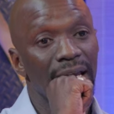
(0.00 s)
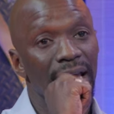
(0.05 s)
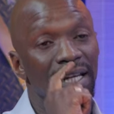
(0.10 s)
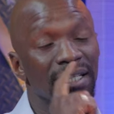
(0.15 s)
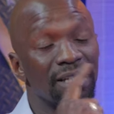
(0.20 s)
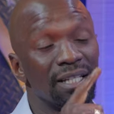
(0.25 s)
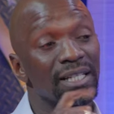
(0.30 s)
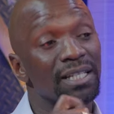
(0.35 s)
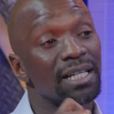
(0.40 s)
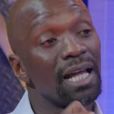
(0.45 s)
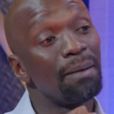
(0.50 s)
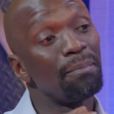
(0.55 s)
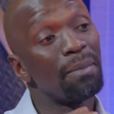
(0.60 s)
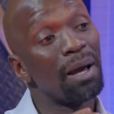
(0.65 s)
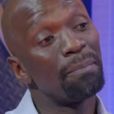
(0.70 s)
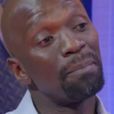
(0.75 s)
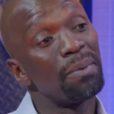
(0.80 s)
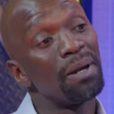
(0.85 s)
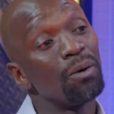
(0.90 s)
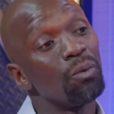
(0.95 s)
And this time
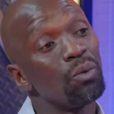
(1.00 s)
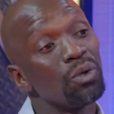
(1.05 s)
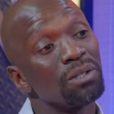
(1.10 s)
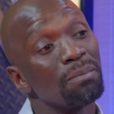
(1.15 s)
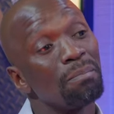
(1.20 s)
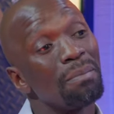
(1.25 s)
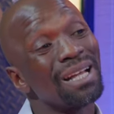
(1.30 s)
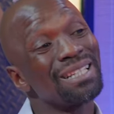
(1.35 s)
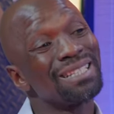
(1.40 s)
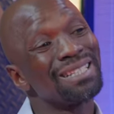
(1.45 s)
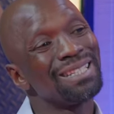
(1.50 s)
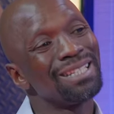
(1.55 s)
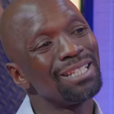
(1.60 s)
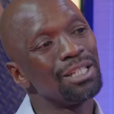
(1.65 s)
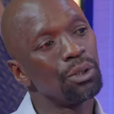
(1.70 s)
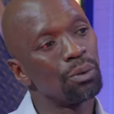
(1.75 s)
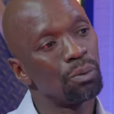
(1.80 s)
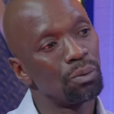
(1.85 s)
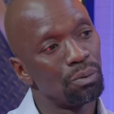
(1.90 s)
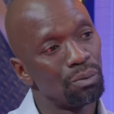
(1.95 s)
I play with
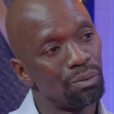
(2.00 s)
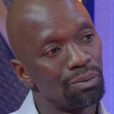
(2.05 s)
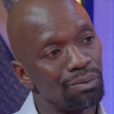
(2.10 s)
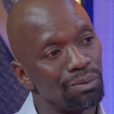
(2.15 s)
Mazinho.